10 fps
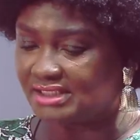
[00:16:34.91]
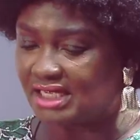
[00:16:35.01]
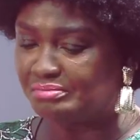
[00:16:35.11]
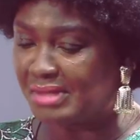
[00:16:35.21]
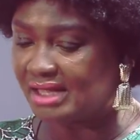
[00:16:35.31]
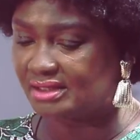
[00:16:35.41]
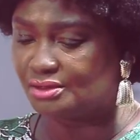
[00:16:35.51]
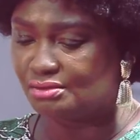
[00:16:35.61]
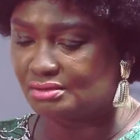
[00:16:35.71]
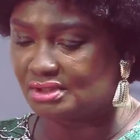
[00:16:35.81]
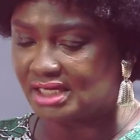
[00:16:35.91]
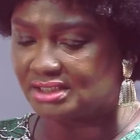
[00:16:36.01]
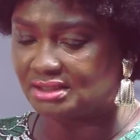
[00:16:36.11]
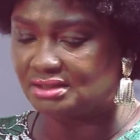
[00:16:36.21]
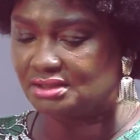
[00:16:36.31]
I said Matthew
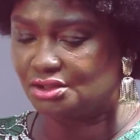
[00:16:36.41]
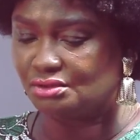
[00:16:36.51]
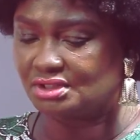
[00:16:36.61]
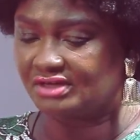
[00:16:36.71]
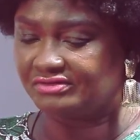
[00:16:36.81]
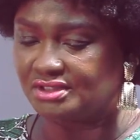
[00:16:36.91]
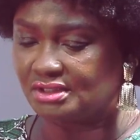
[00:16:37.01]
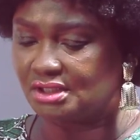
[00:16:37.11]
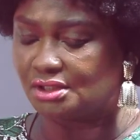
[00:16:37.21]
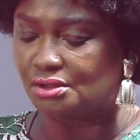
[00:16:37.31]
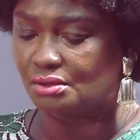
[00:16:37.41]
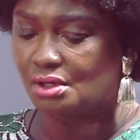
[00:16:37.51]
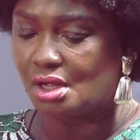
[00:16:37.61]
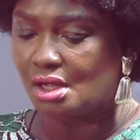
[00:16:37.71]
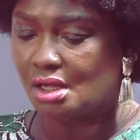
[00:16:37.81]
19, you know, 17, you
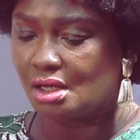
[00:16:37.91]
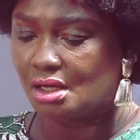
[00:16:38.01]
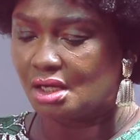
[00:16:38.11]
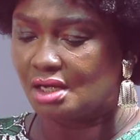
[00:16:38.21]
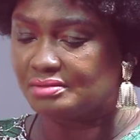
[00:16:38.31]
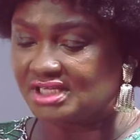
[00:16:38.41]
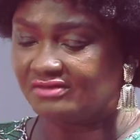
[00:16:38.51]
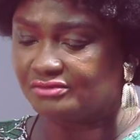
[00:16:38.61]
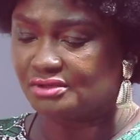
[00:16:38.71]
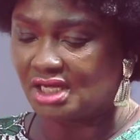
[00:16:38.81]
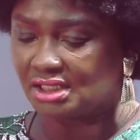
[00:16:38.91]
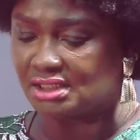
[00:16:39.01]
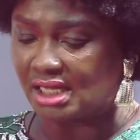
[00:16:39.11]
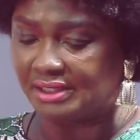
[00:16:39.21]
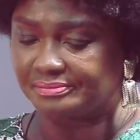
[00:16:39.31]
know, 7,
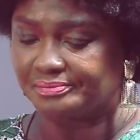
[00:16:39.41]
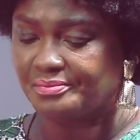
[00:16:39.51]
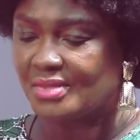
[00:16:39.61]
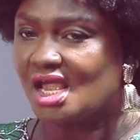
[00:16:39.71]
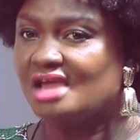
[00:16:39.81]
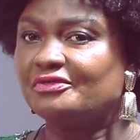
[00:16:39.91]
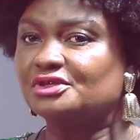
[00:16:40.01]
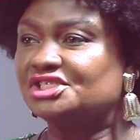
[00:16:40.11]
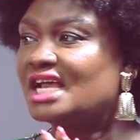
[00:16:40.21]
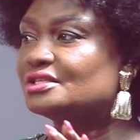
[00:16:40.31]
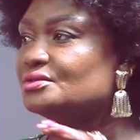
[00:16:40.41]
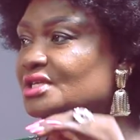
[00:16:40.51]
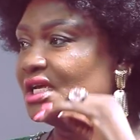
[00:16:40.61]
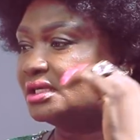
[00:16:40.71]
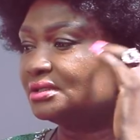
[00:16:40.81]
8, 9. Mm-hmm. If you check
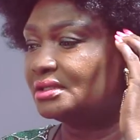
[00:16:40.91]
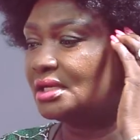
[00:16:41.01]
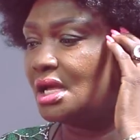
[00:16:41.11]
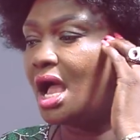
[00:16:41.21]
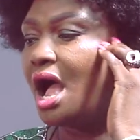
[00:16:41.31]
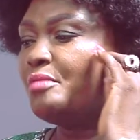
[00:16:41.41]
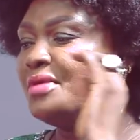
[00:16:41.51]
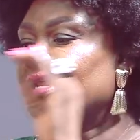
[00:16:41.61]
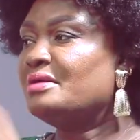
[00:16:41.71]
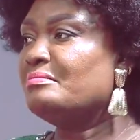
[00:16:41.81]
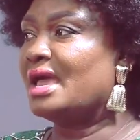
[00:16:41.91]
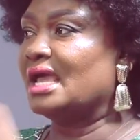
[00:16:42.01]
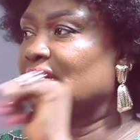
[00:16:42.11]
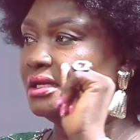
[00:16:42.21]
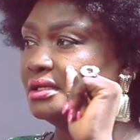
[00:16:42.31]
today, how many
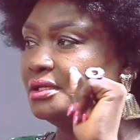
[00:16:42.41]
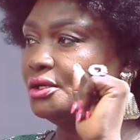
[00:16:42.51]
men